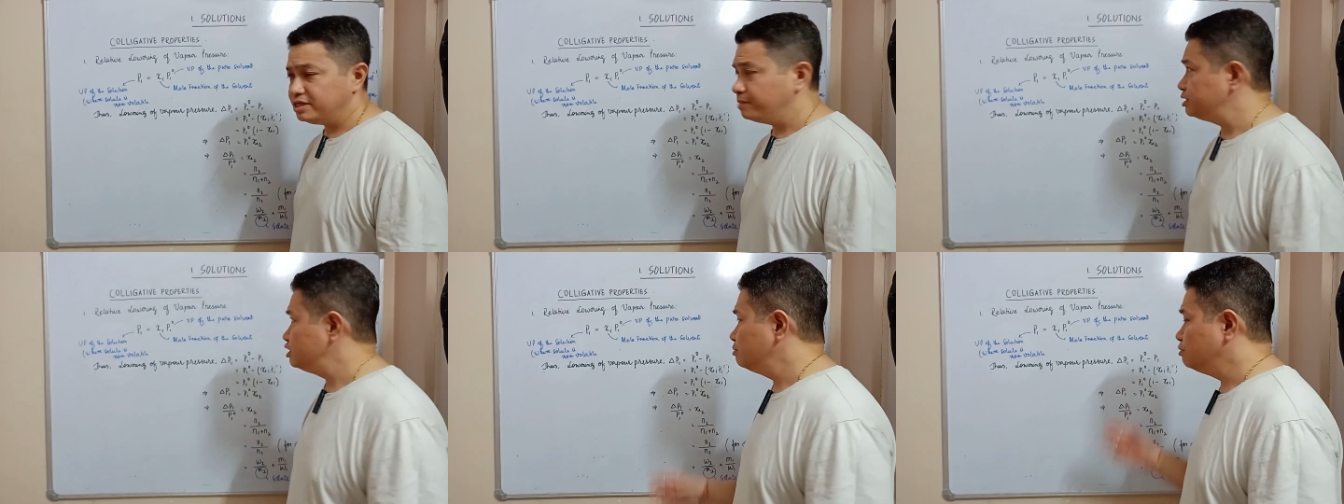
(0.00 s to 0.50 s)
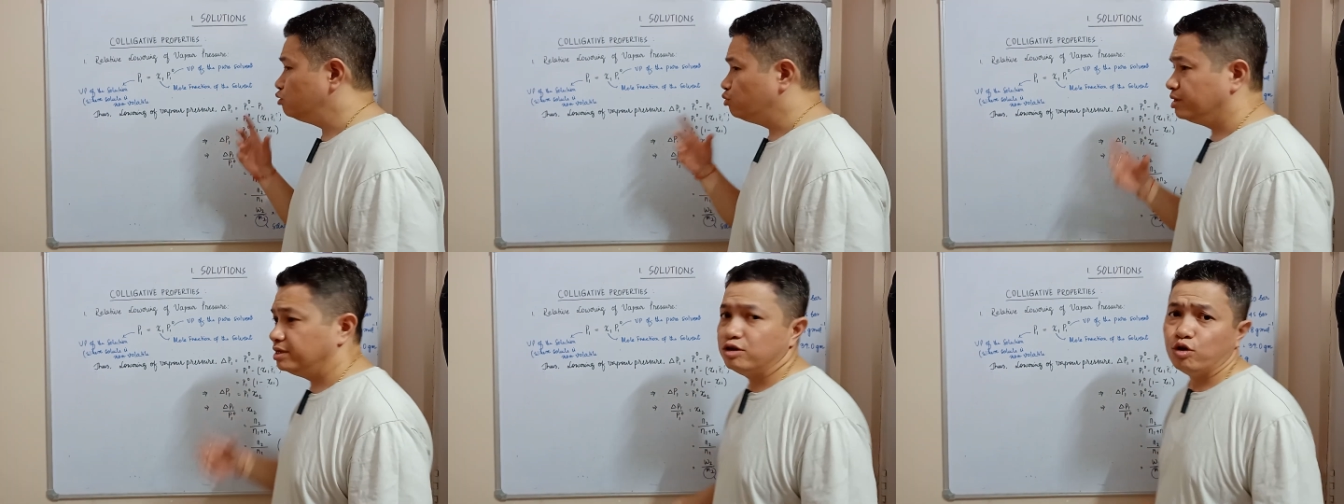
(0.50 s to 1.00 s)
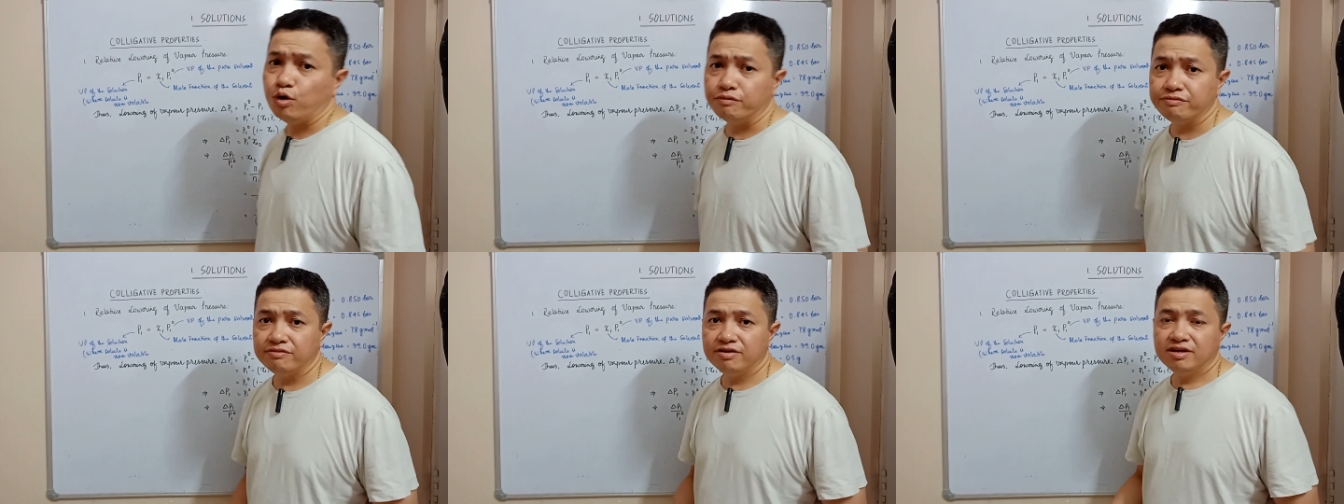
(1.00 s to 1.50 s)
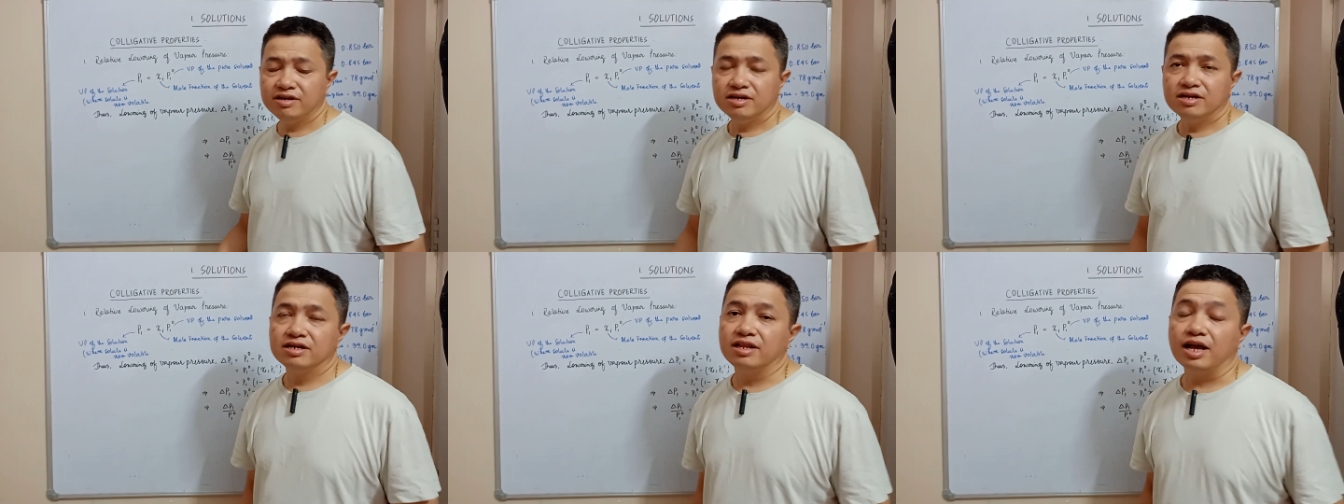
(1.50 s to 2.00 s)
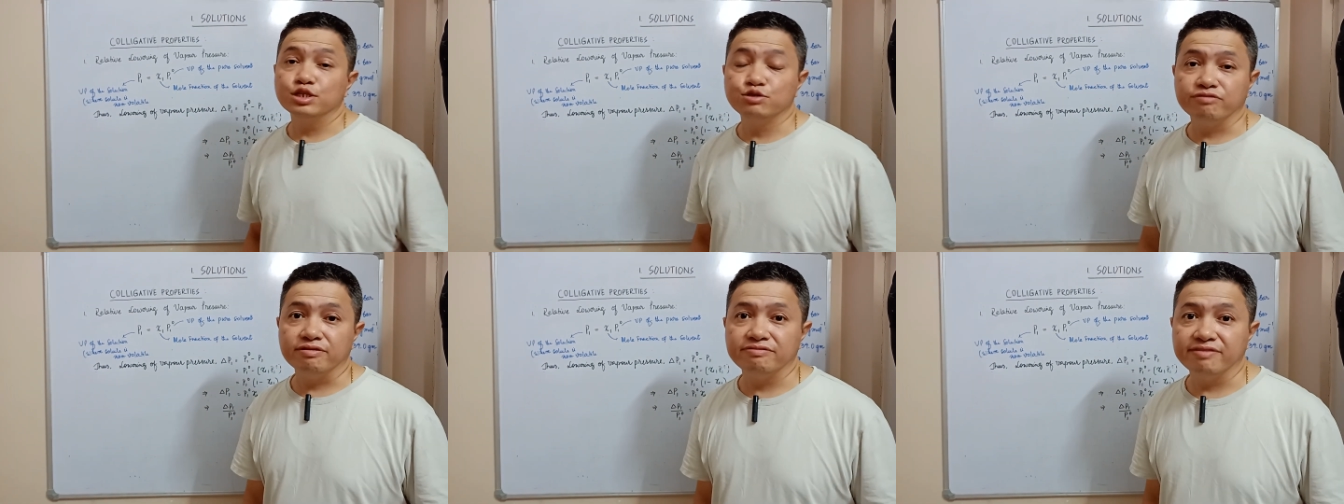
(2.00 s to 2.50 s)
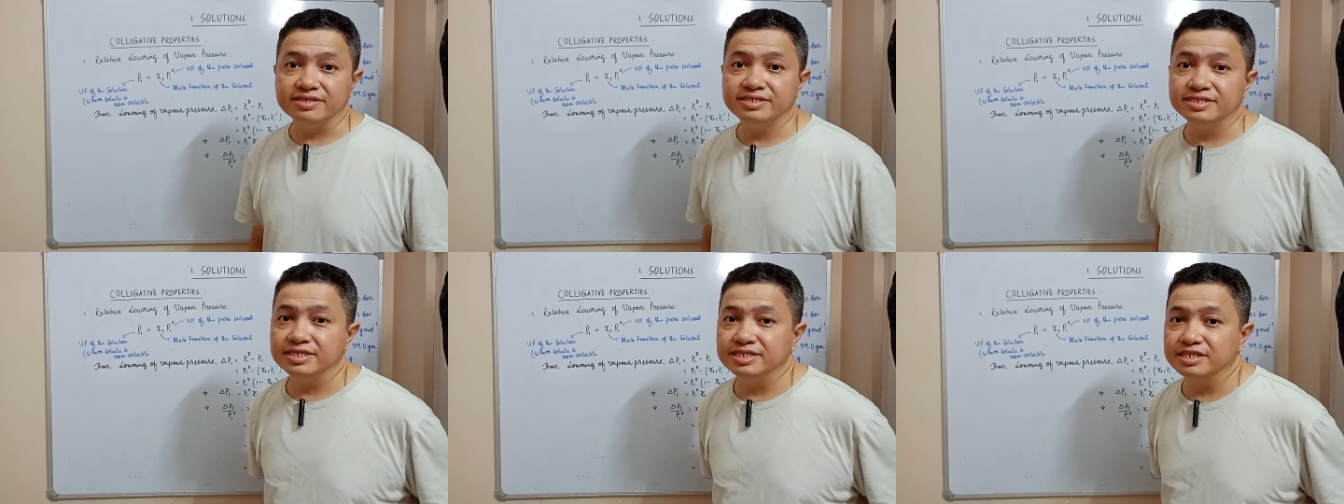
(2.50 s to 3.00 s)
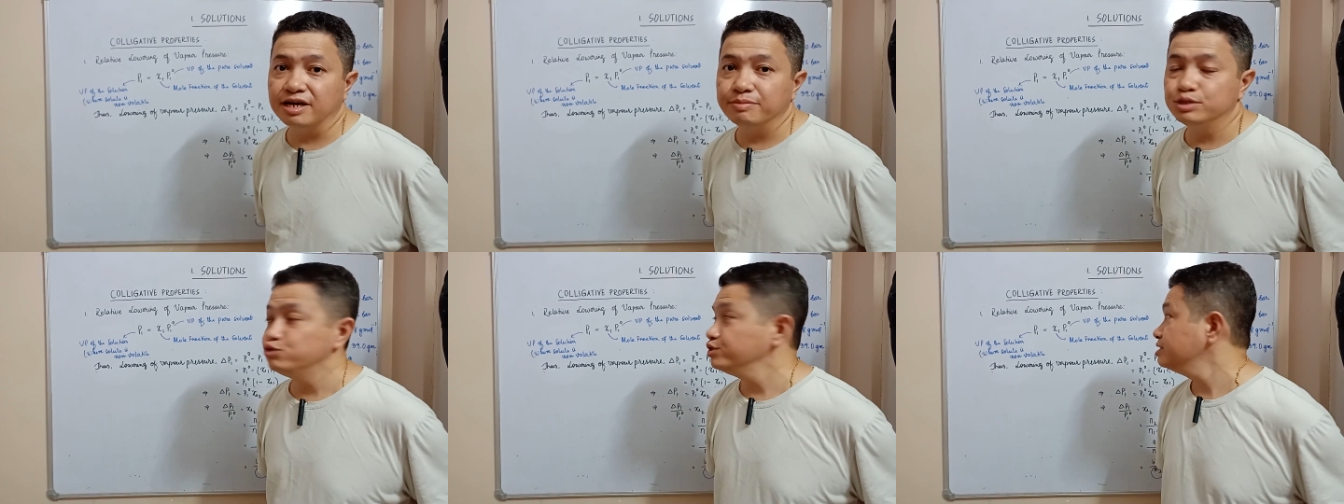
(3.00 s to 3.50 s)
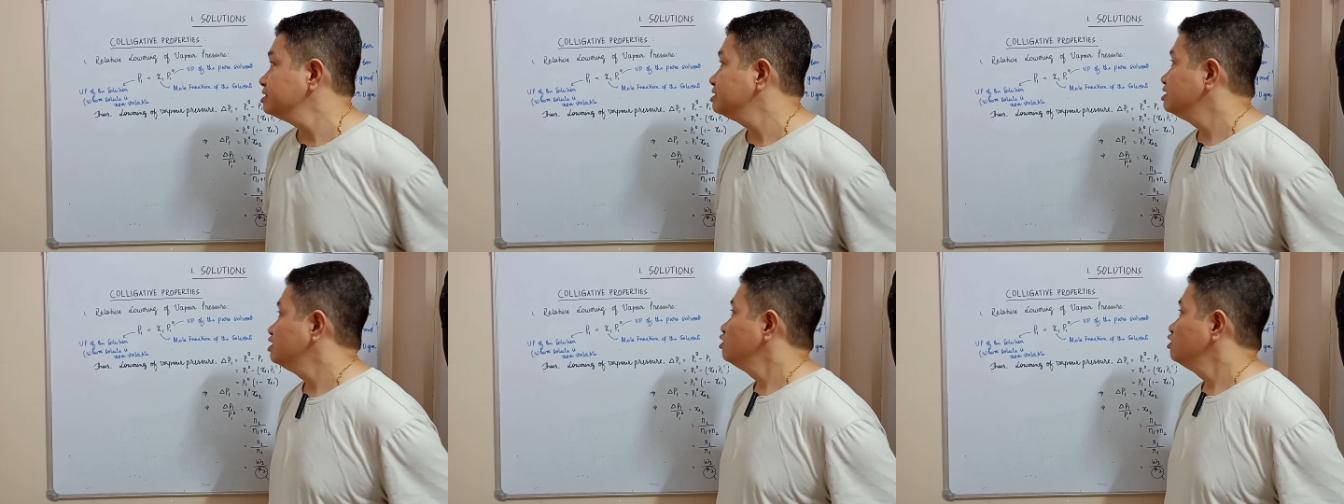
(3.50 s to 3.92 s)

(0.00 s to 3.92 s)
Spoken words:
Chapter number 1 of class 12 NCERT chemistry.